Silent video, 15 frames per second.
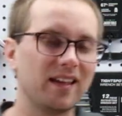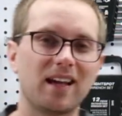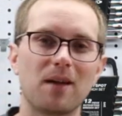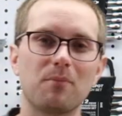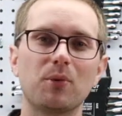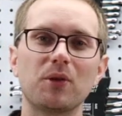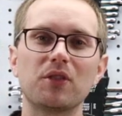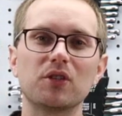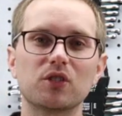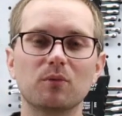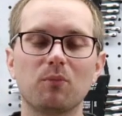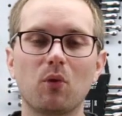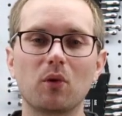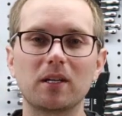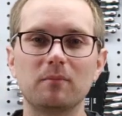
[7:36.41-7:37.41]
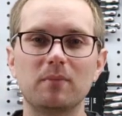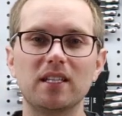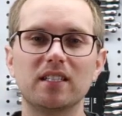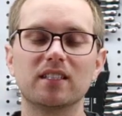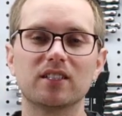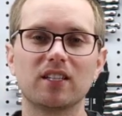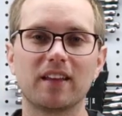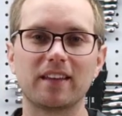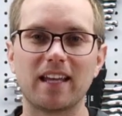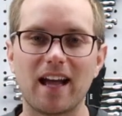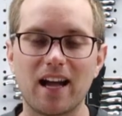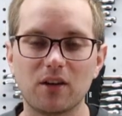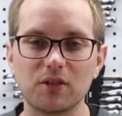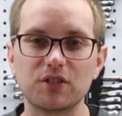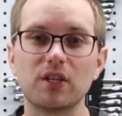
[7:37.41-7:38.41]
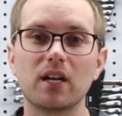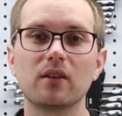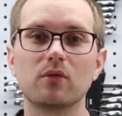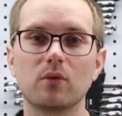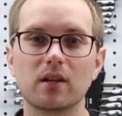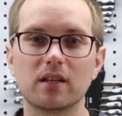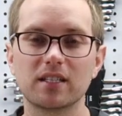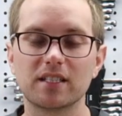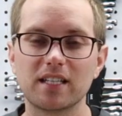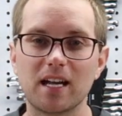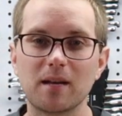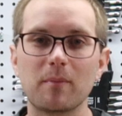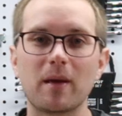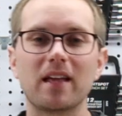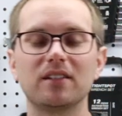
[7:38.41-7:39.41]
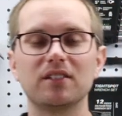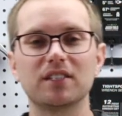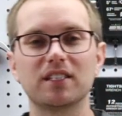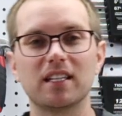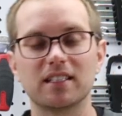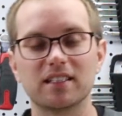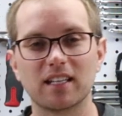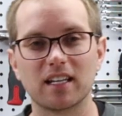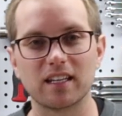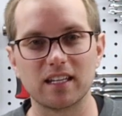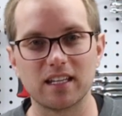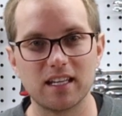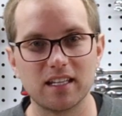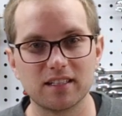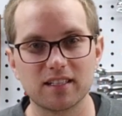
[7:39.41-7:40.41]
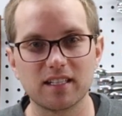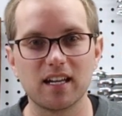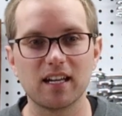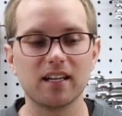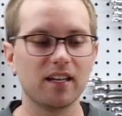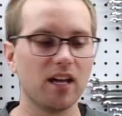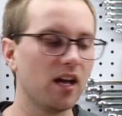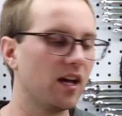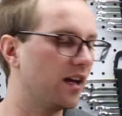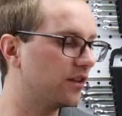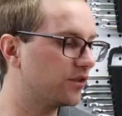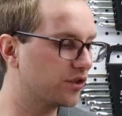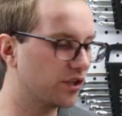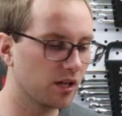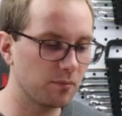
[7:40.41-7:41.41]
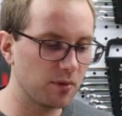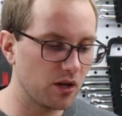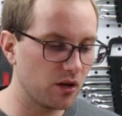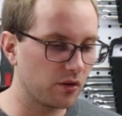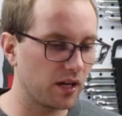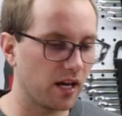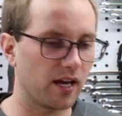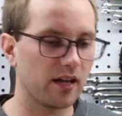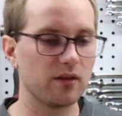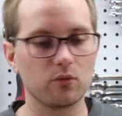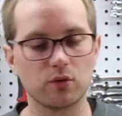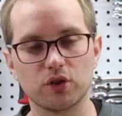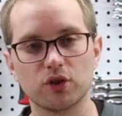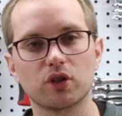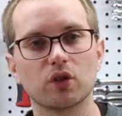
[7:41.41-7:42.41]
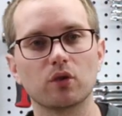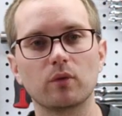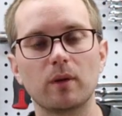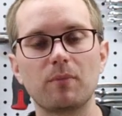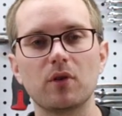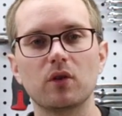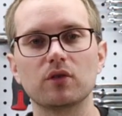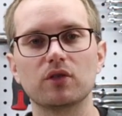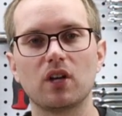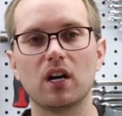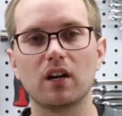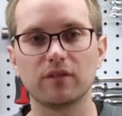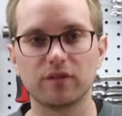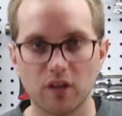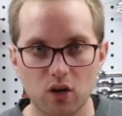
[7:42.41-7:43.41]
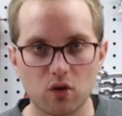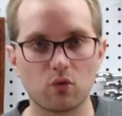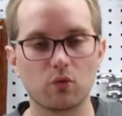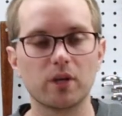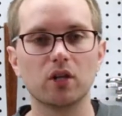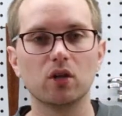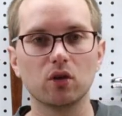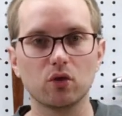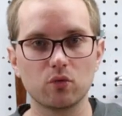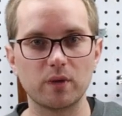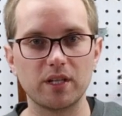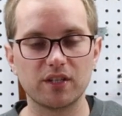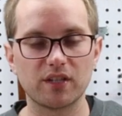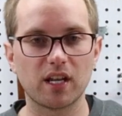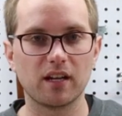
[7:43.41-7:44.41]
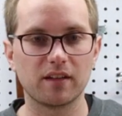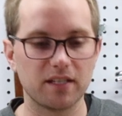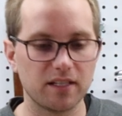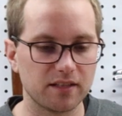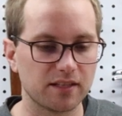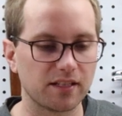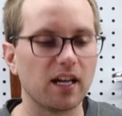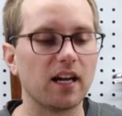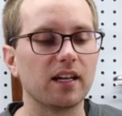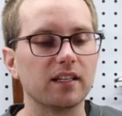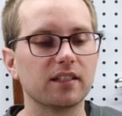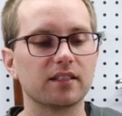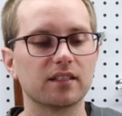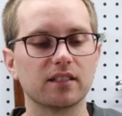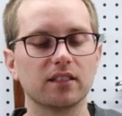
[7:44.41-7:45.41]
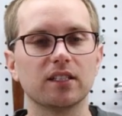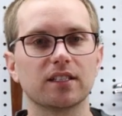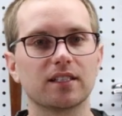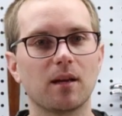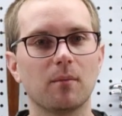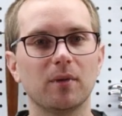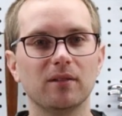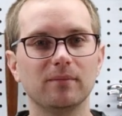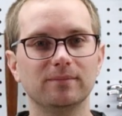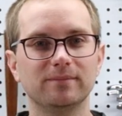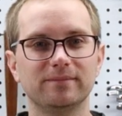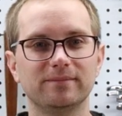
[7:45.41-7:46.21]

I put the supporting pieces on the outside of one of the side panels instead of the inside. It's going to be okay. We're just going to rip those off, re-glue, reset on the inside, and still assemble.